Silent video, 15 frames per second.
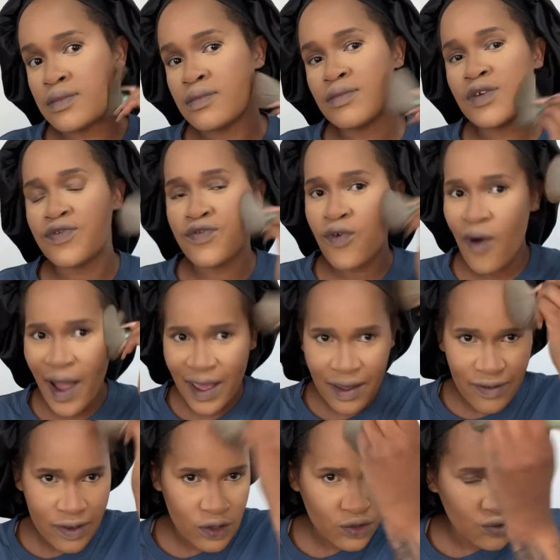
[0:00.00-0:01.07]
before I
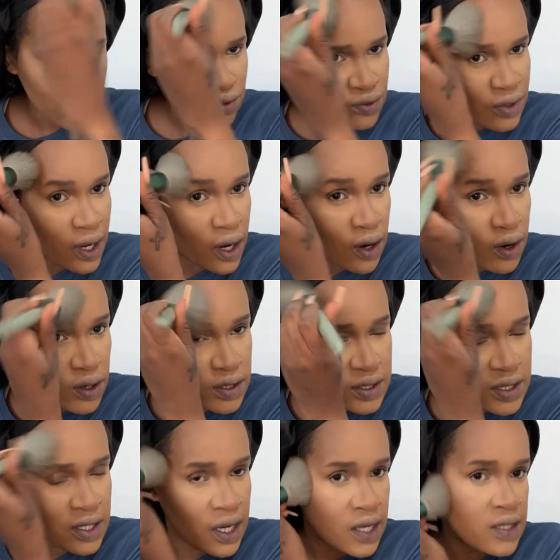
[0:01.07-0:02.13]
even do a lot,
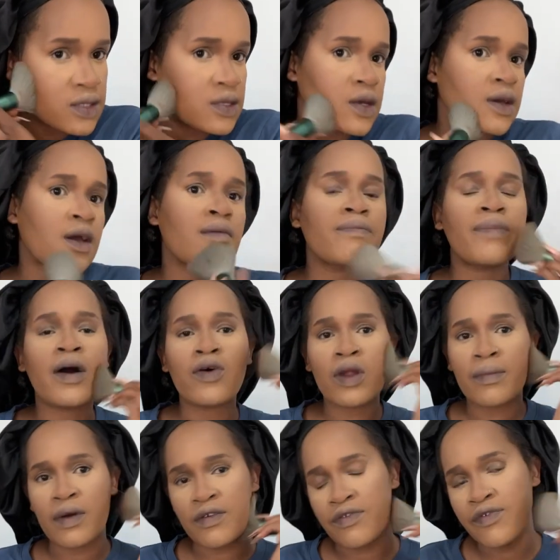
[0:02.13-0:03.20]
guys. Like, powder
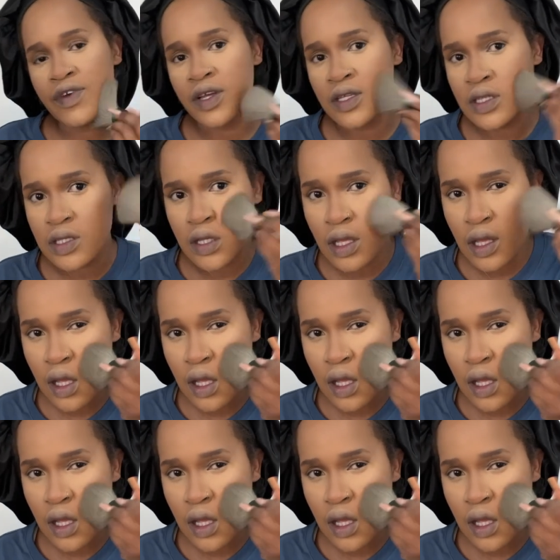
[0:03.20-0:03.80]
my face,